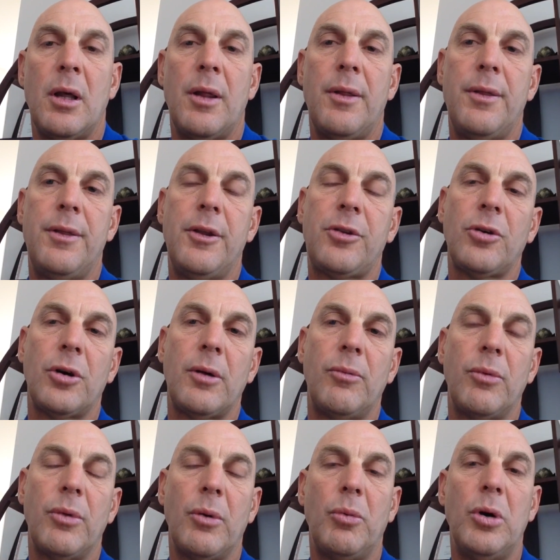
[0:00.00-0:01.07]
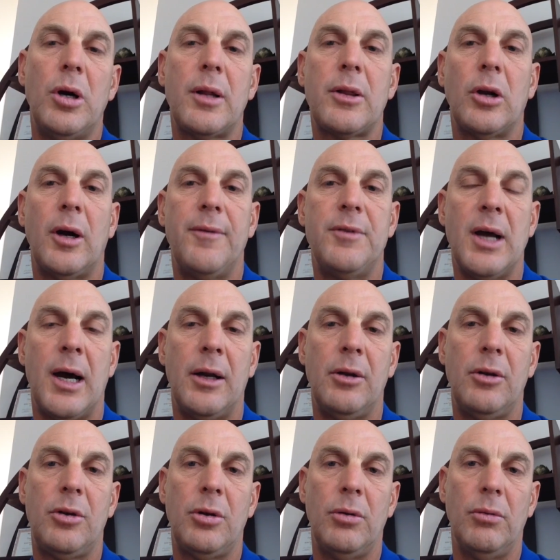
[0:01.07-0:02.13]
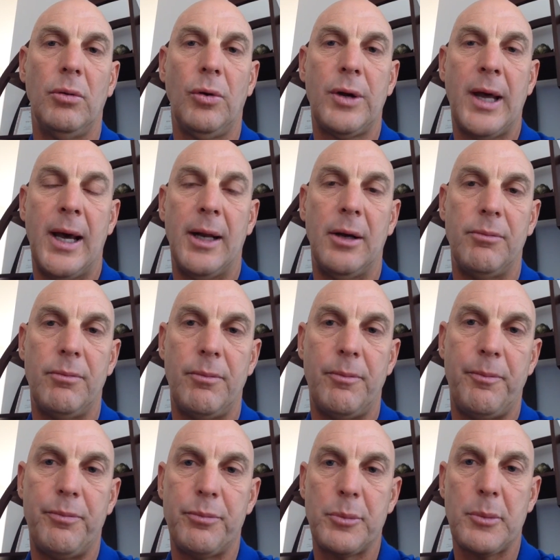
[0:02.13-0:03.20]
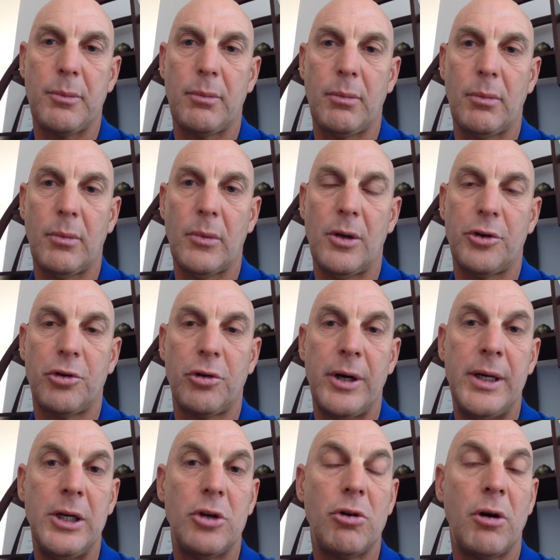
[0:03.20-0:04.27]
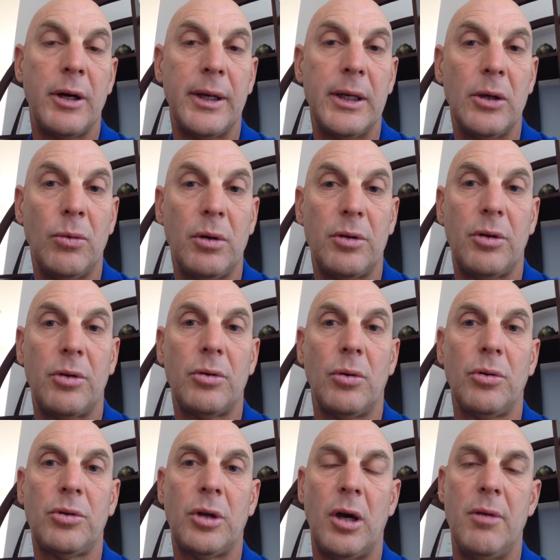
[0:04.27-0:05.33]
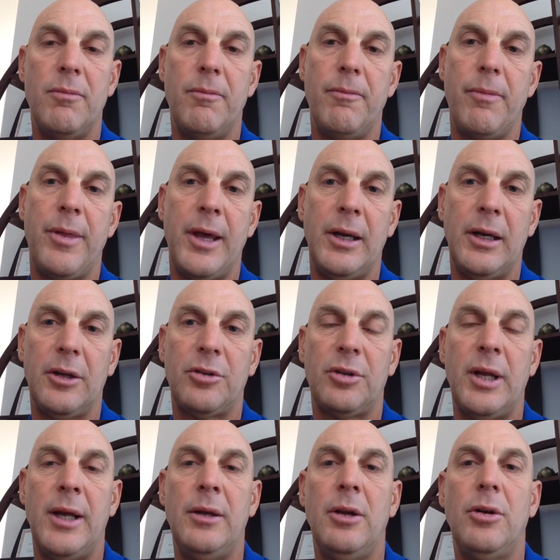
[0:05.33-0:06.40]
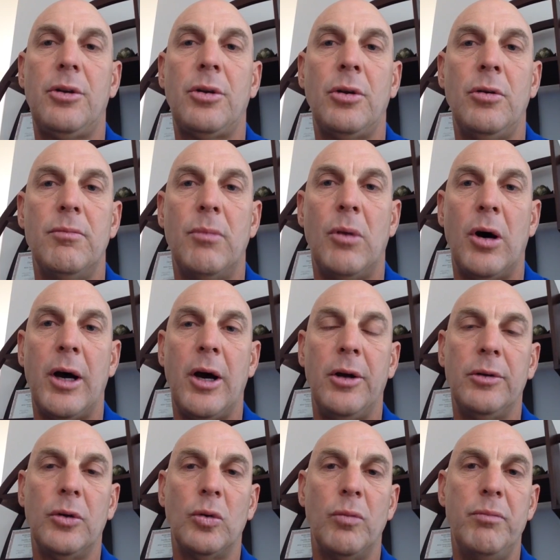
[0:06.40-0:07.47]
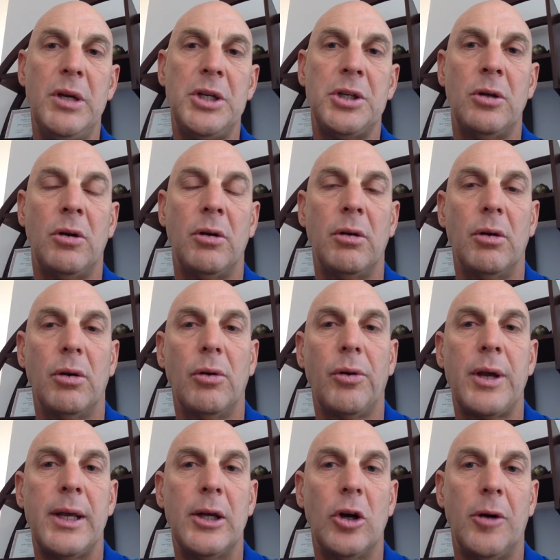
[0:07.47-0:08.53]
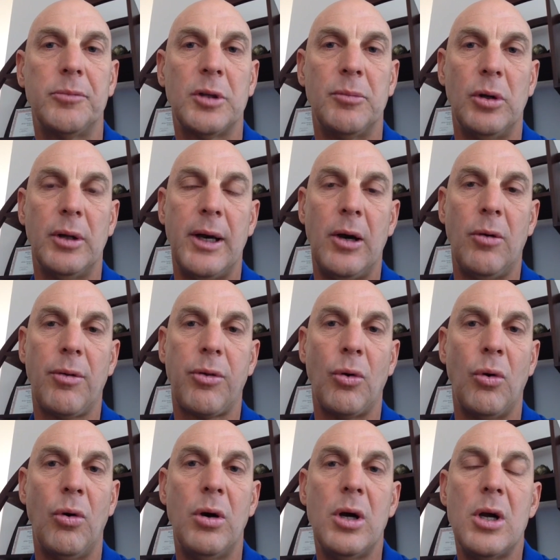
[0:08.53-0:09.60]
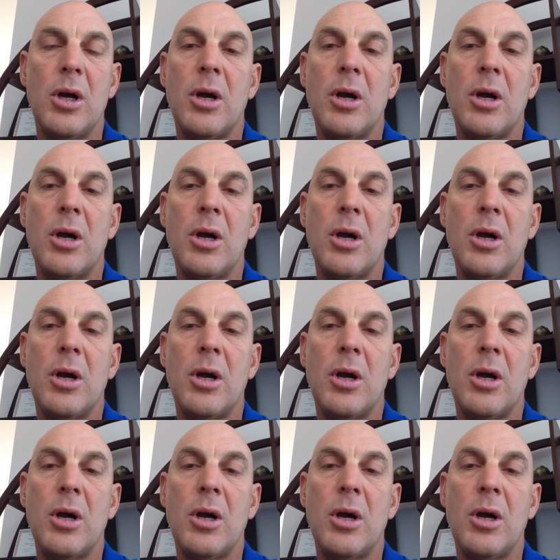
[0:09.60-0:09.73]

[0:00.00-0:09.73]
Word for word: The sort of the work that I've done to look at treating chronic illness is also then extended to my own little mission on looking at optimal health or